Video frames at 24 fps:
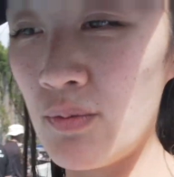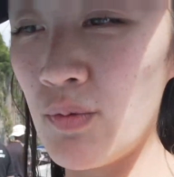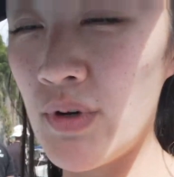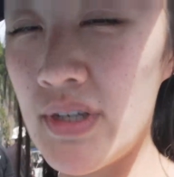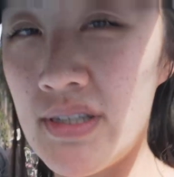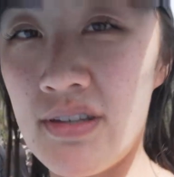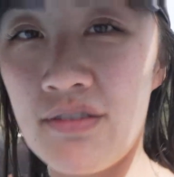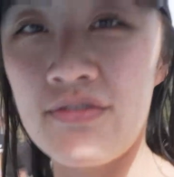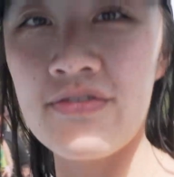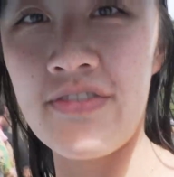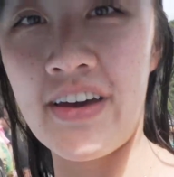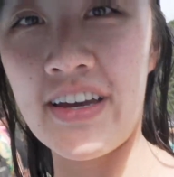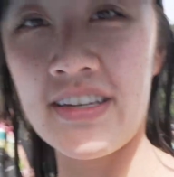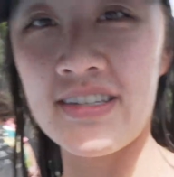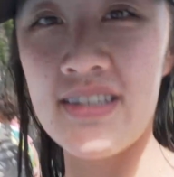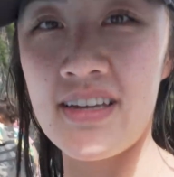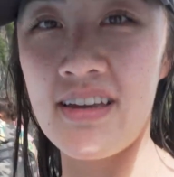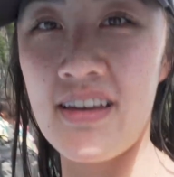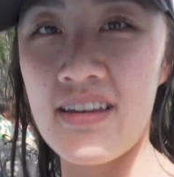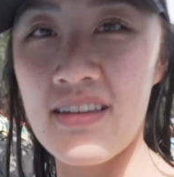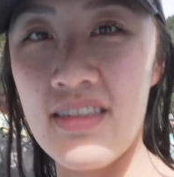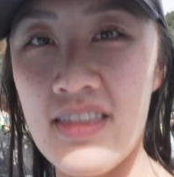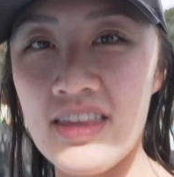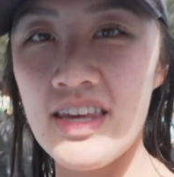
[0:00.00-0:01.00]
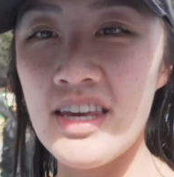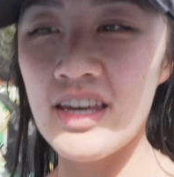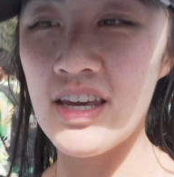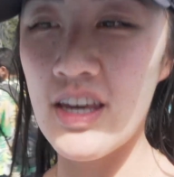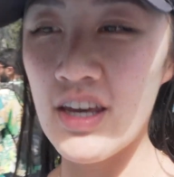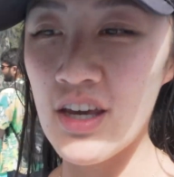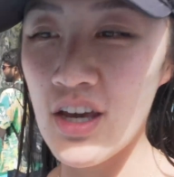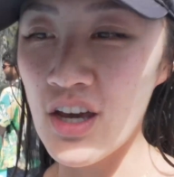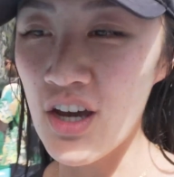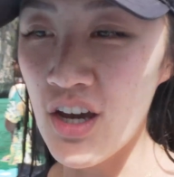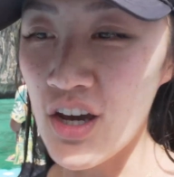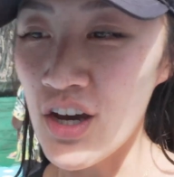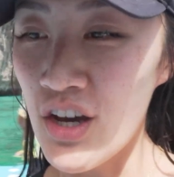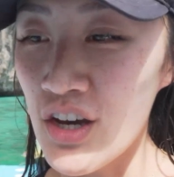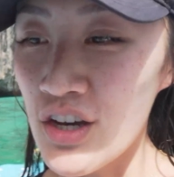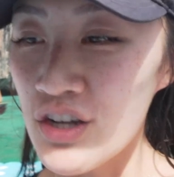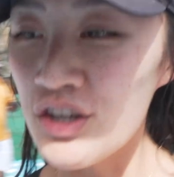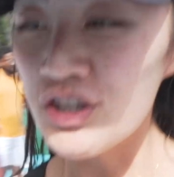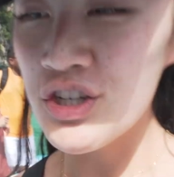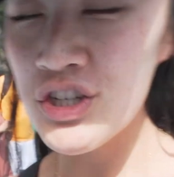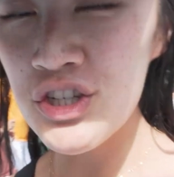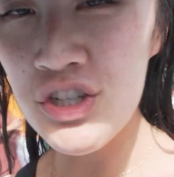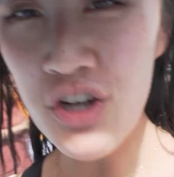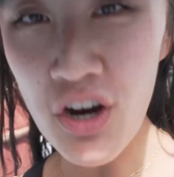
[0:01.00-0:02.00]
was affecting the
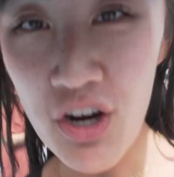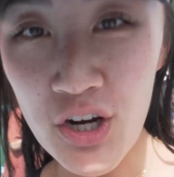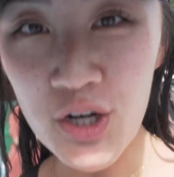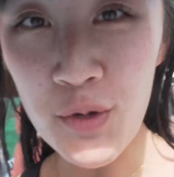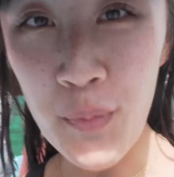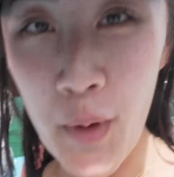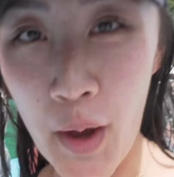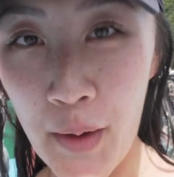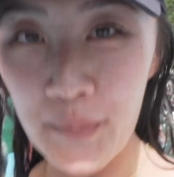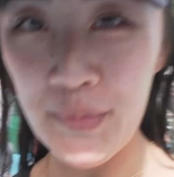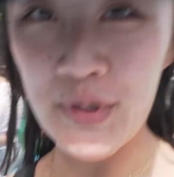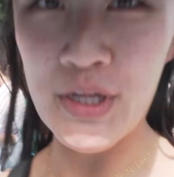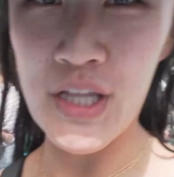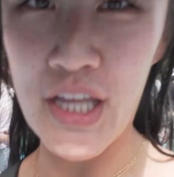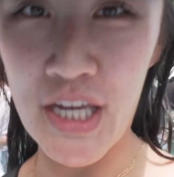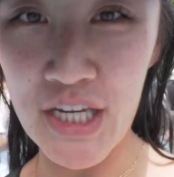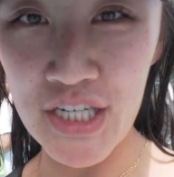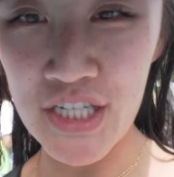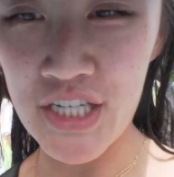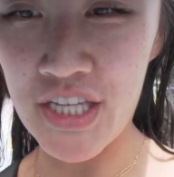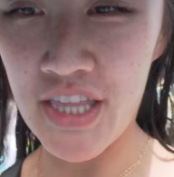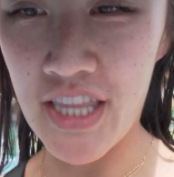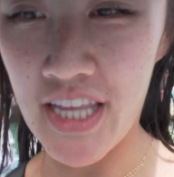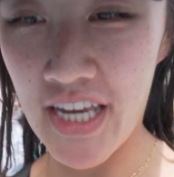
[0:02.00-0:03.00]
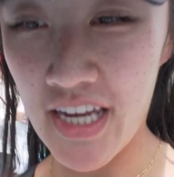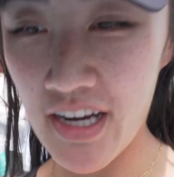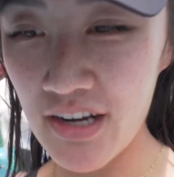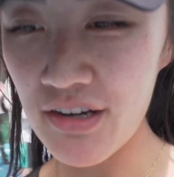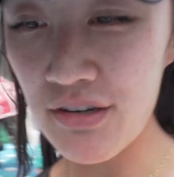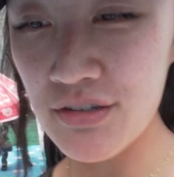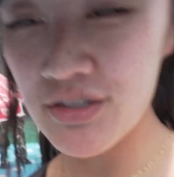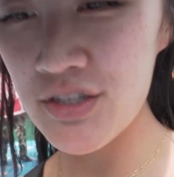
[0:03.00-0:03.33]
shark population there.